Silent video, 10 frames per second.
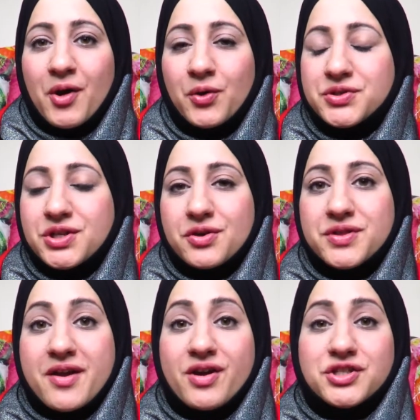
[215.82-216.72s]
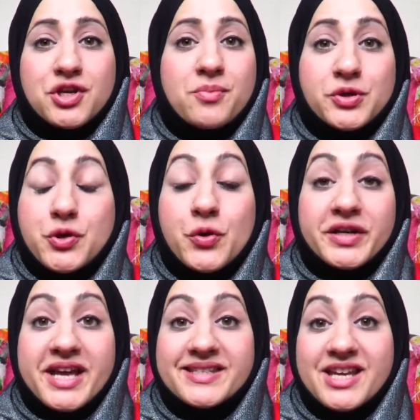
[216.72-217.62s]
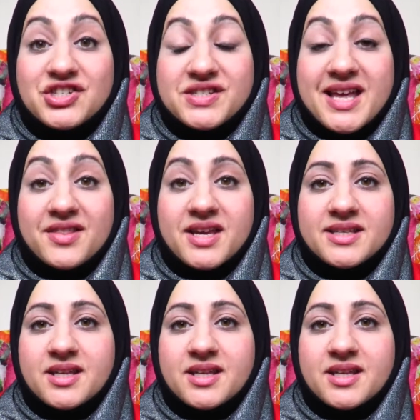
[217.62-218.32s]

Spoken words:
Also, there are so much organizations out there,